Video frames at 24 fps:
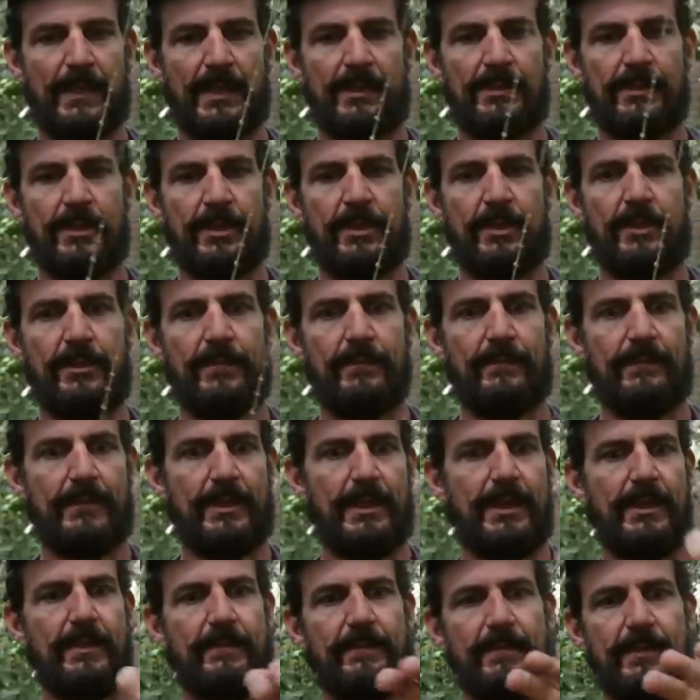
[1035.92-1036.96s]
So
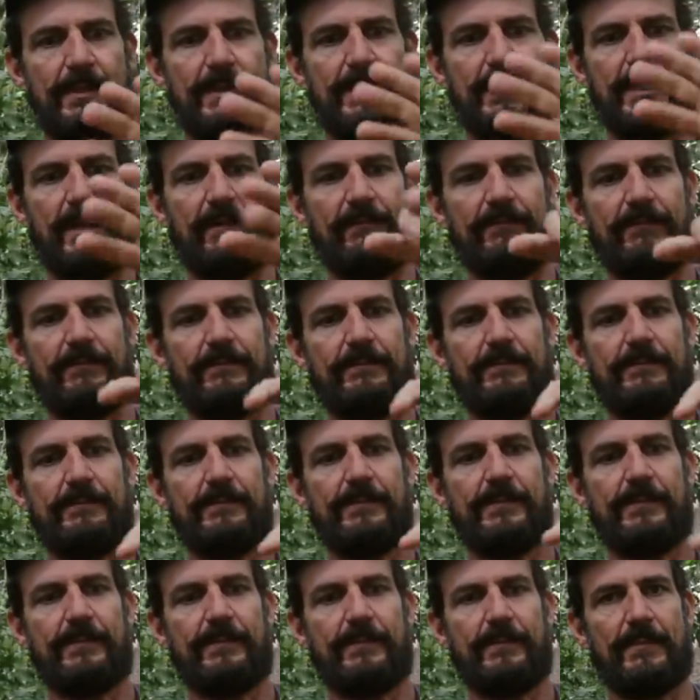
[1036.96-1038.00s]
yeah, this stuff,
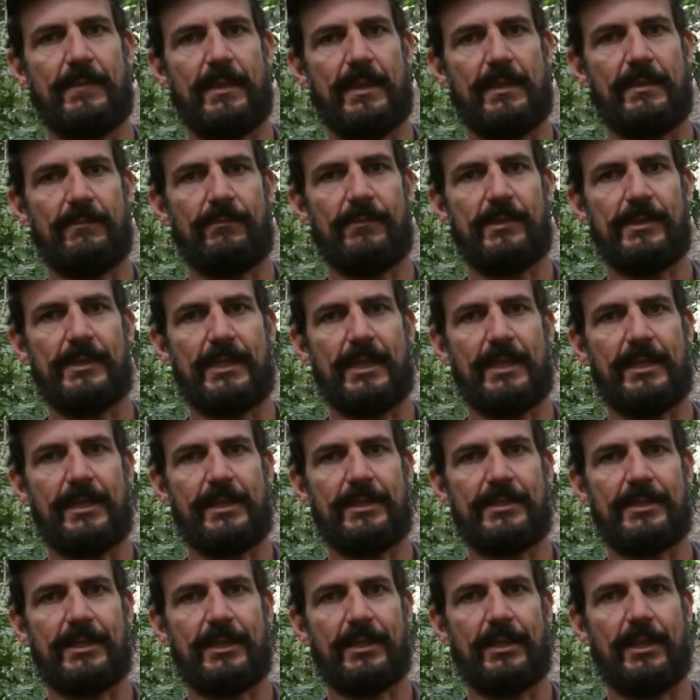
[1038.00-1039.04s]
we said that
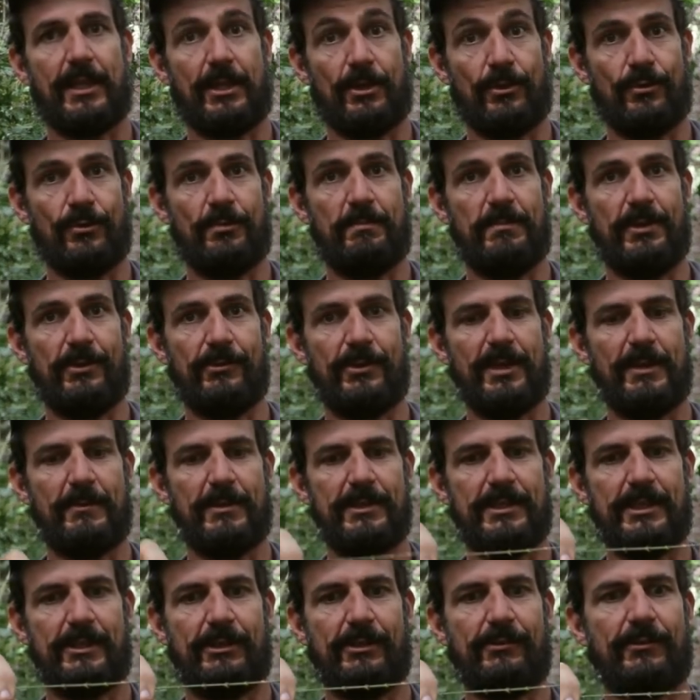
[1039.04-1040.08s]
it's a, a good building
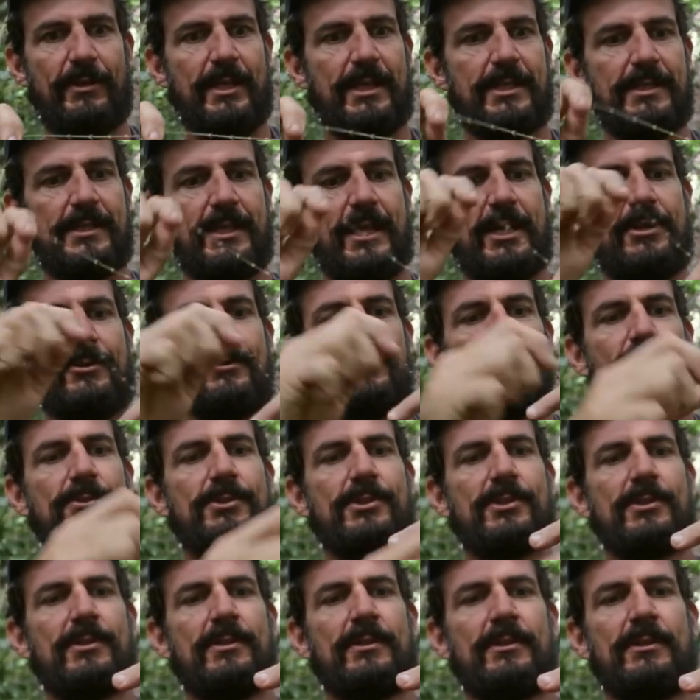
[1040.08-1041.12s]
material. These
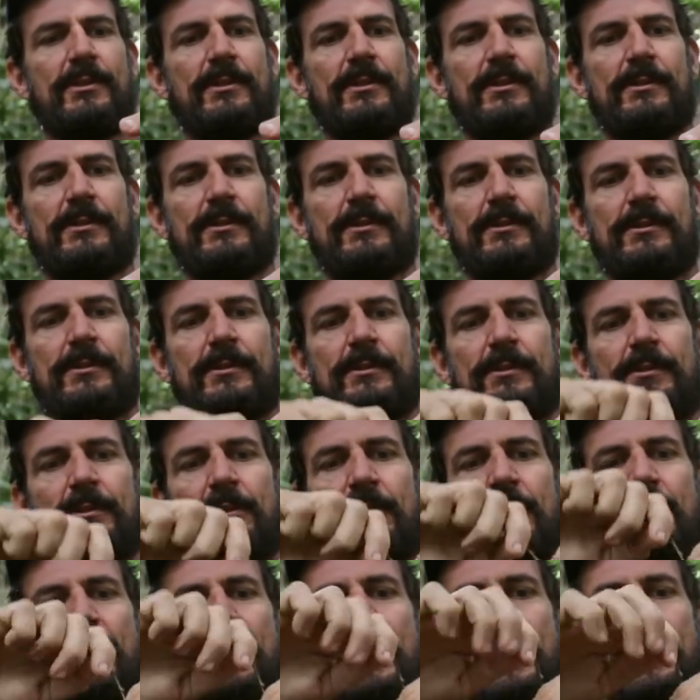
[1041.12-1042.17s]
tendrils,
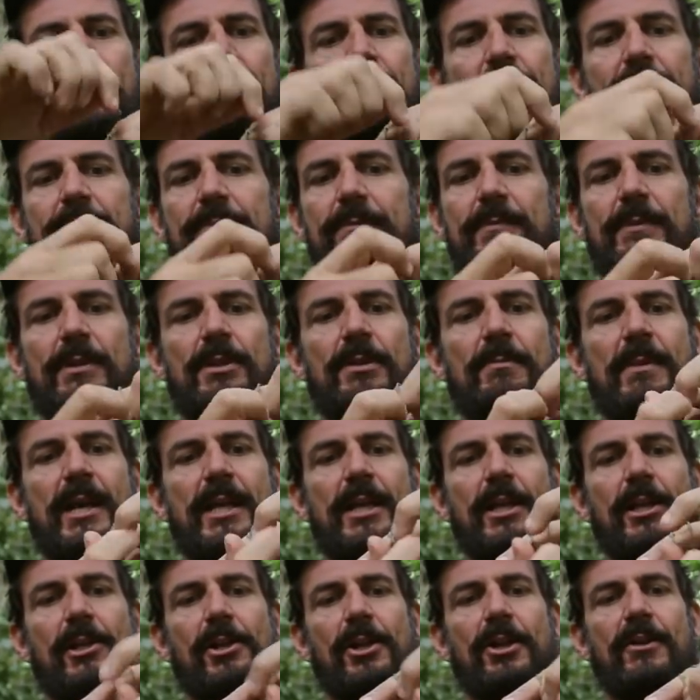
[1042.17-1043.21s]
look at that, you
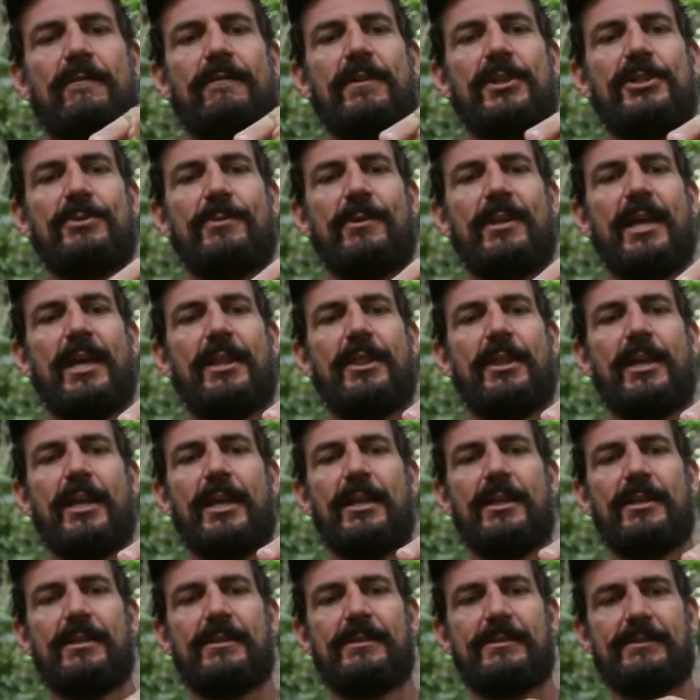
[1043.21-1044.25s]
make a clove hitch with that
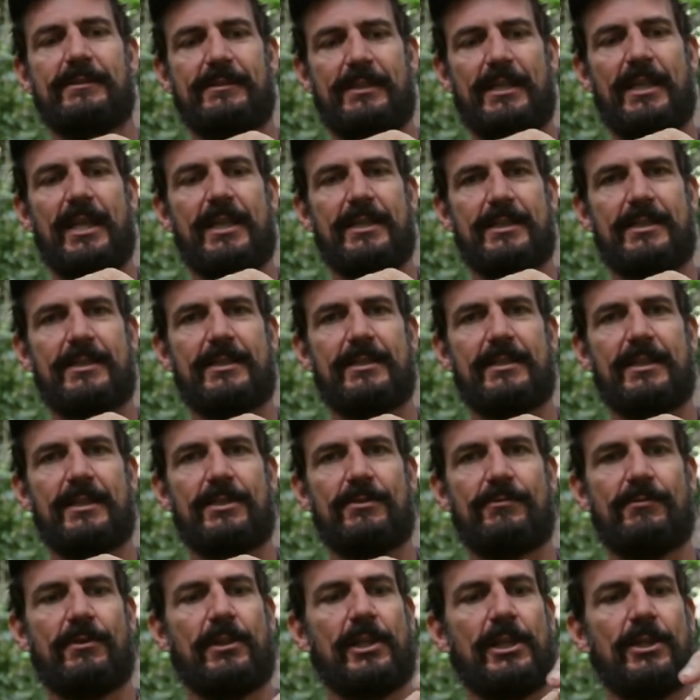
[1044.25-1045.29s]
thing and that's,
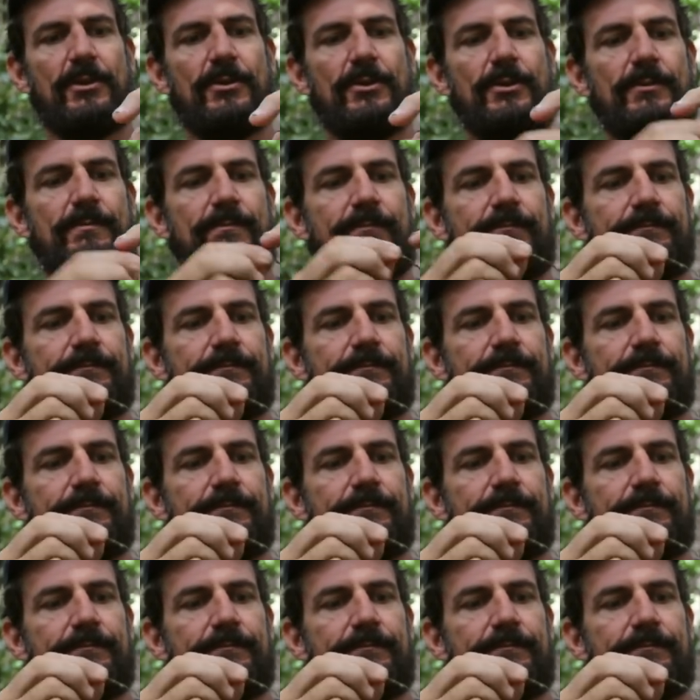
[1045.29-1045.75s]
it's really good.